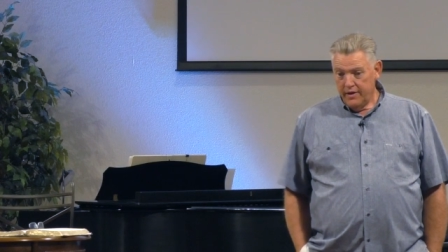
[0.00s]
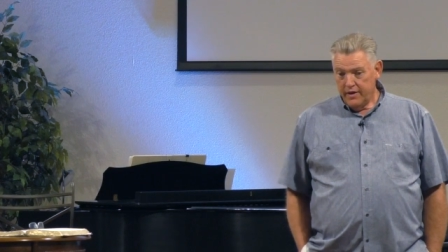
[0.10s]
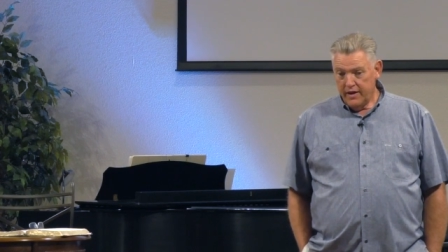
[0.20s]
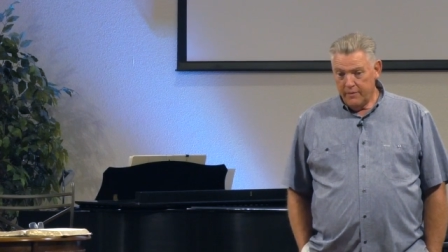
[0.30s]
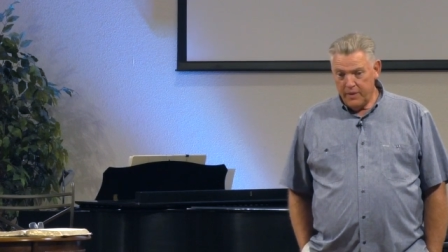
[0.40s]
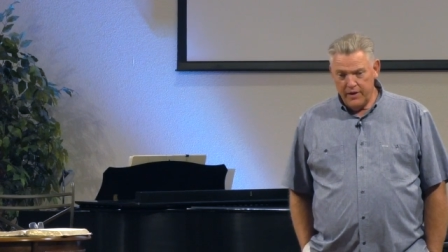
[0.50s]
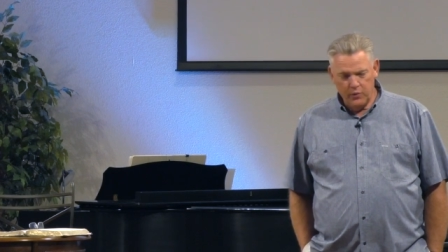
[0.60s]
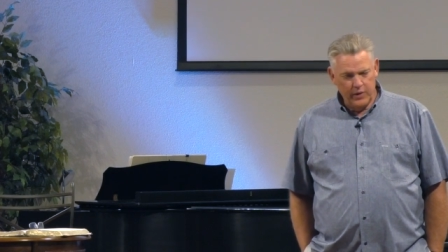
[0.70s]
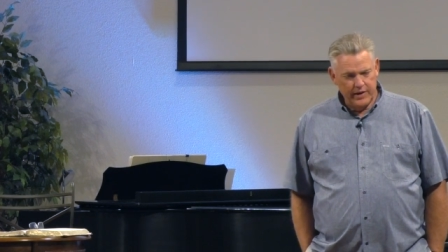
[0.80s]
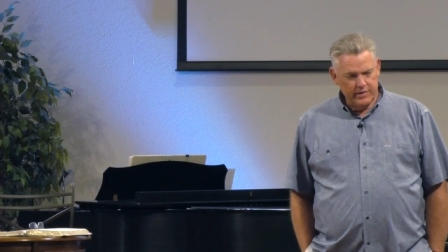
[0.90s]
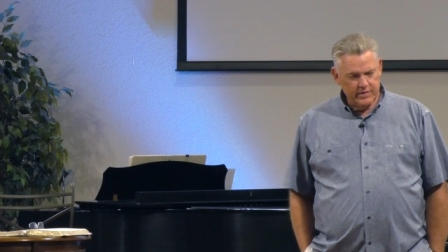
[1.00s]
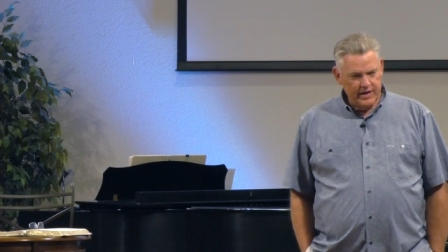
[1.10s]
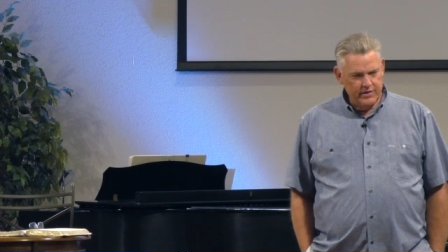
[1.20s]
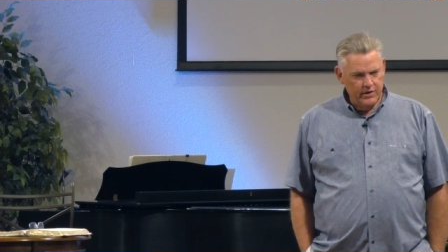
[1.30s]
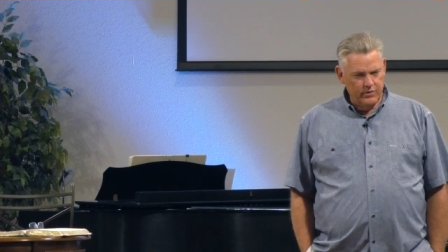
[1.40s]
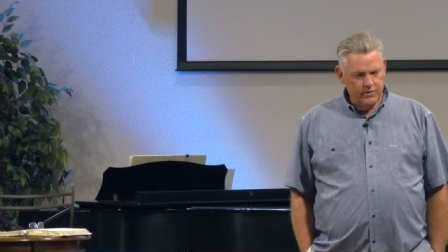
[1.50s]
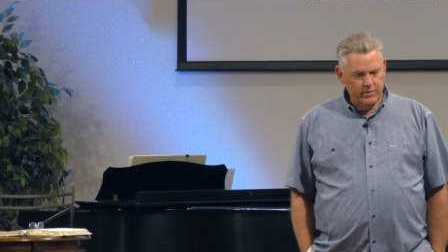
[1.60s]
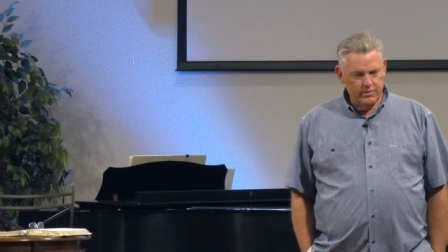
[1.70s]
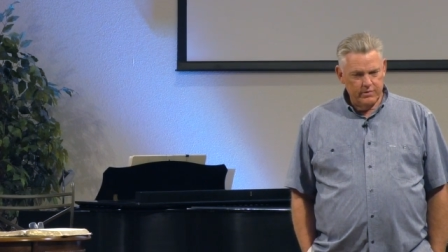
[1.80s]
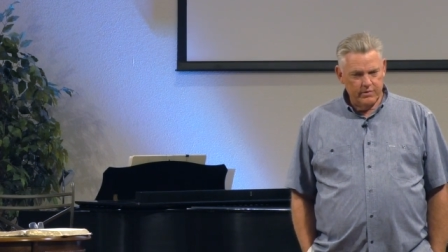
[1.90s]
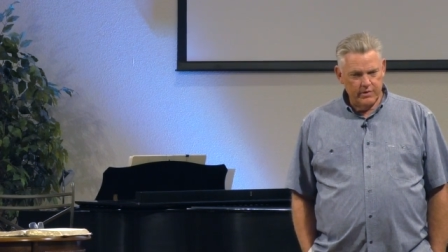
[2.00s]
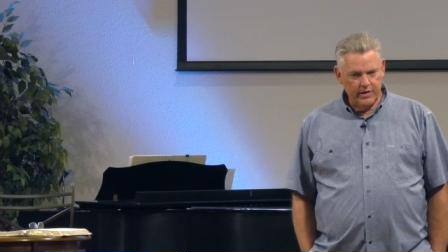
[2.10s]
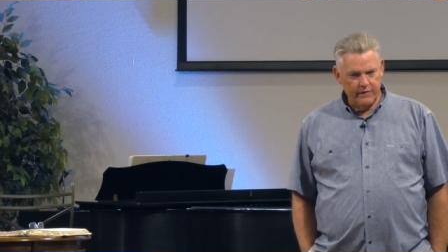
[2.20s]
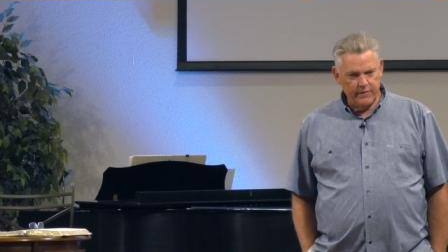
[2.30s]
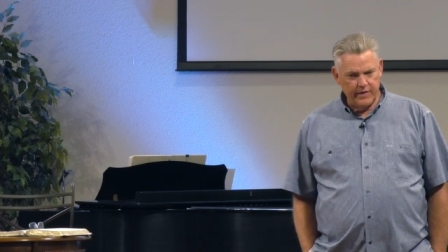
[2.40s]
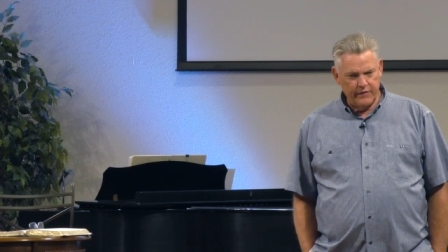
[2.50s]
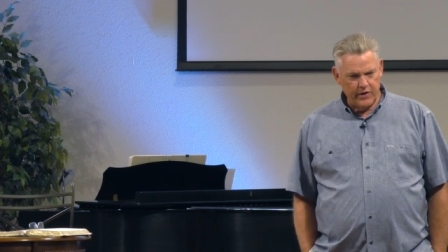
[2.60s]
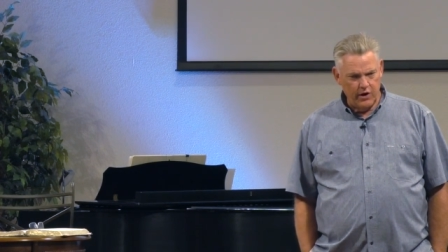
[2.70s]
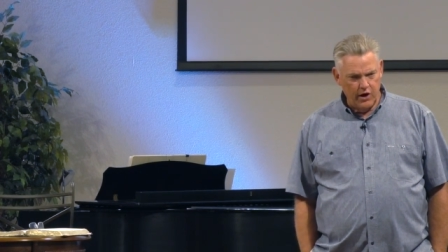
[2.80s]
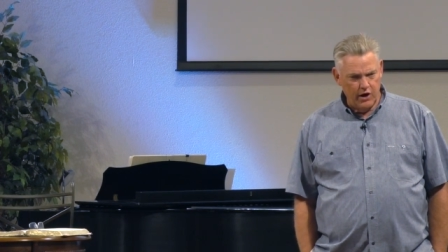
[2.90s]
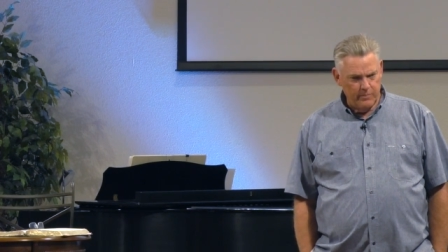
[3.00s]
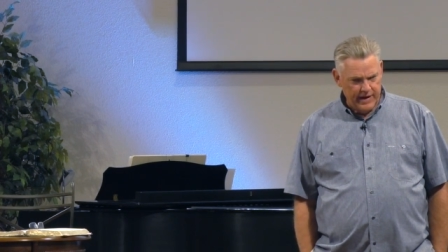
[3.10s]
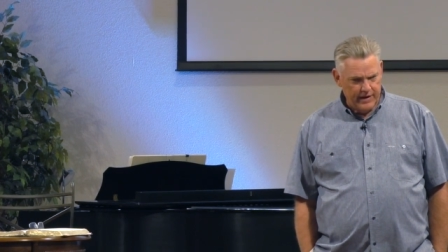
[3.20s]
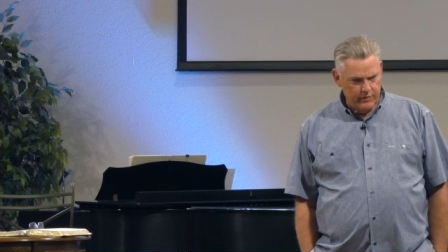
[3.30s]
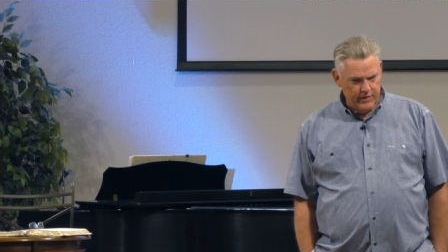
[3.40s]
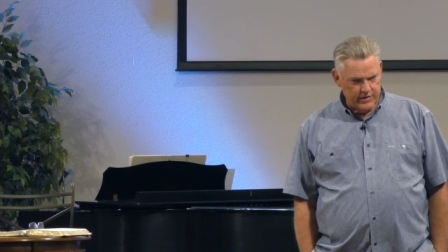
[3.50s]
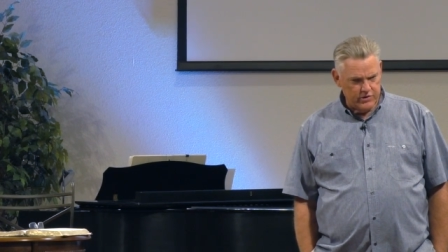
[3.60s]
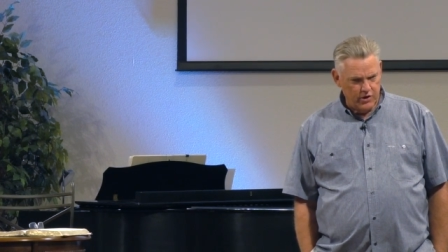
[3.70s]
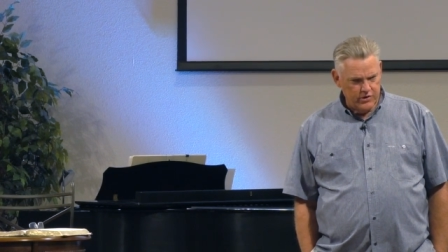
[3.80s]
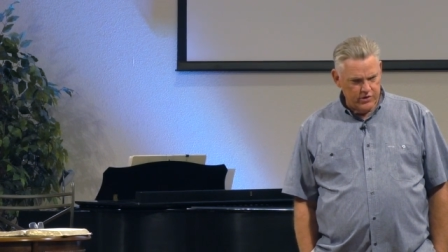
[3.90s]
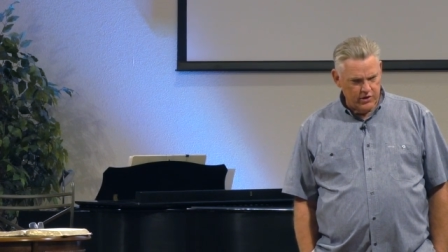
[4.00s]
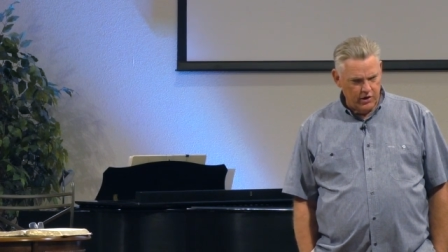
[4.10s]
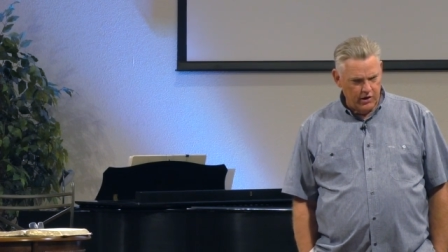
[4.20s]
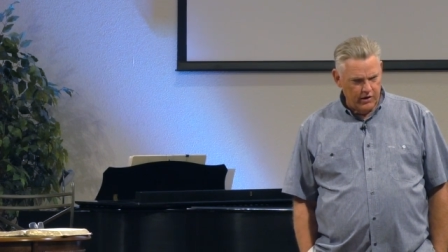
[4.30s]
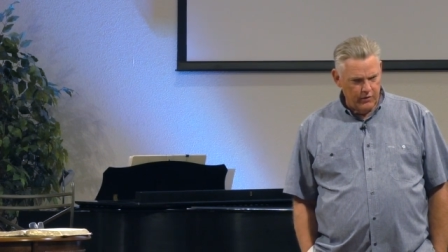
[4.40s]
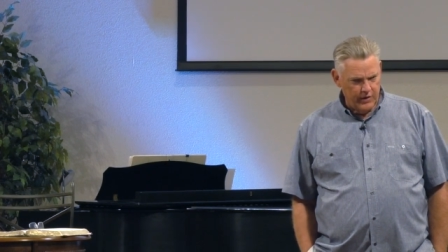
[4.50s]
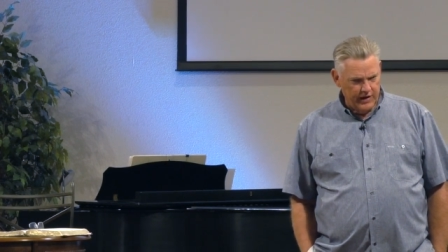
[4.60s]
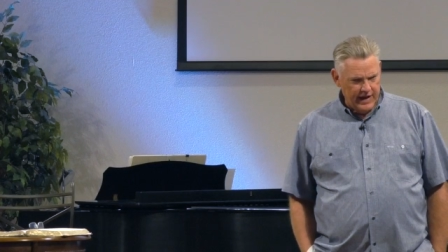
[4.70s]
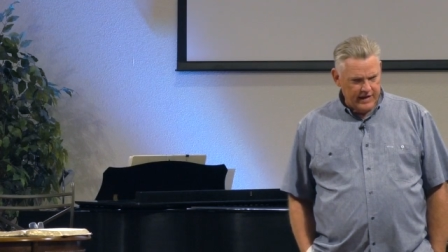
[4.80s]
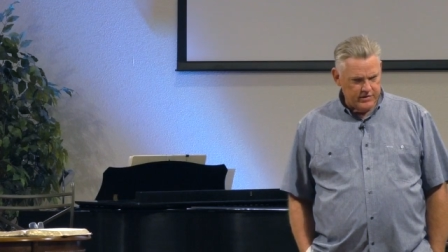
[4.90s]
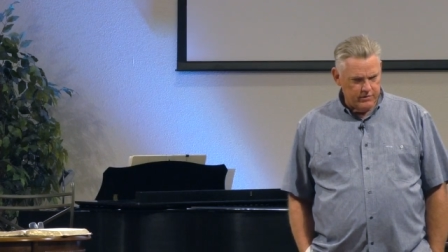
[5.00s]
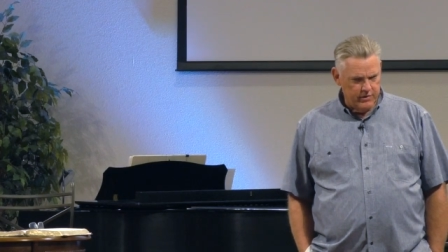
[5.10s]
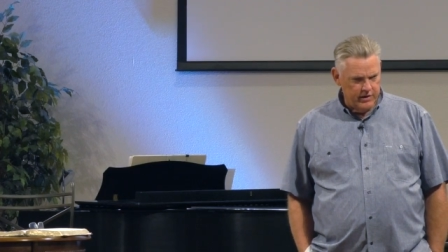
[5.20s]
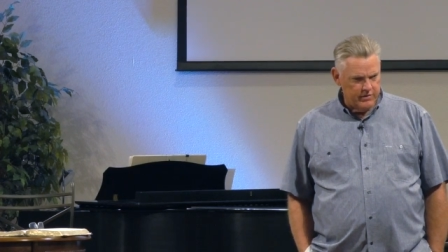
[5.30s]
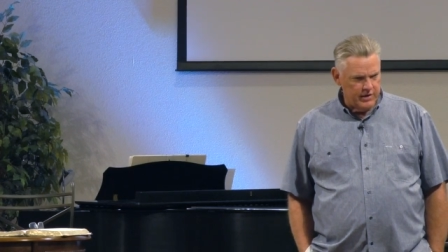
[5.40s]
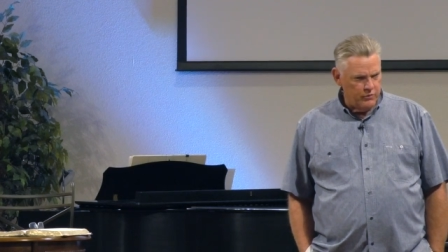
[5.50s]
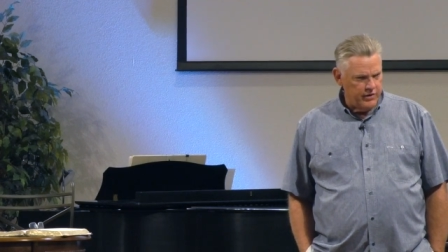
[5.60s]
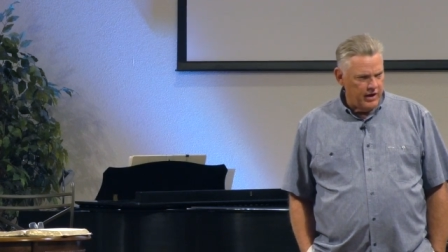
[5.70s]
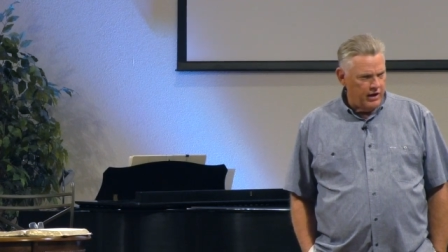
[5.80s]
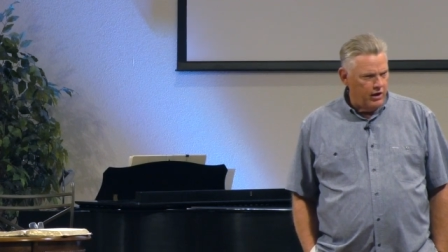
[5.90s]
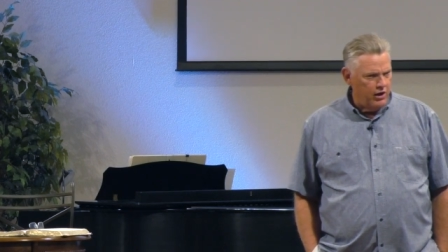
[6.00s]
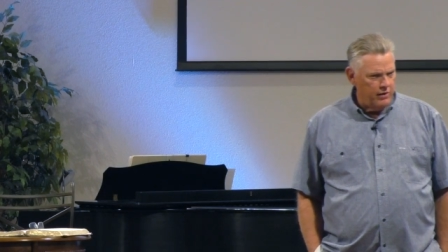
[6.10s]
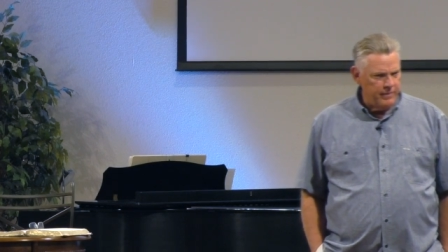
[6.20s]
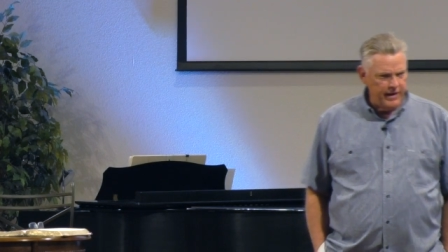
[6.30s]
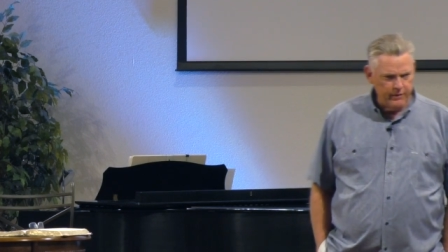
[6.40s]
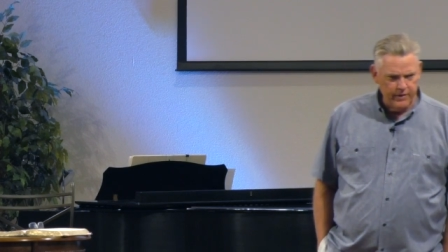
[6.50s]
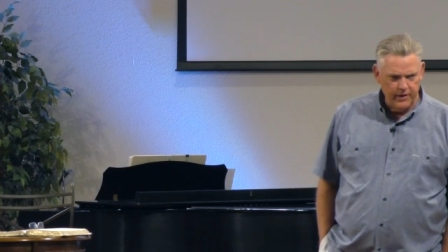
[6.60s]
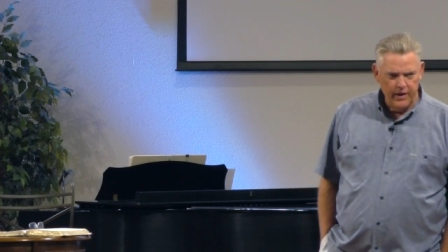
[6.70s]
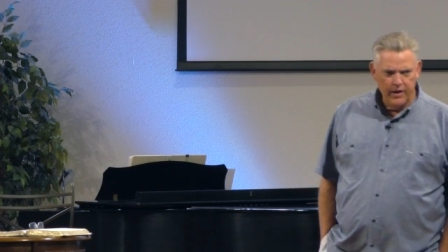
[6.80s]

Uh, by the way, side note, if, if a car battery that starts your car only lasts three years, I wonder how long a battery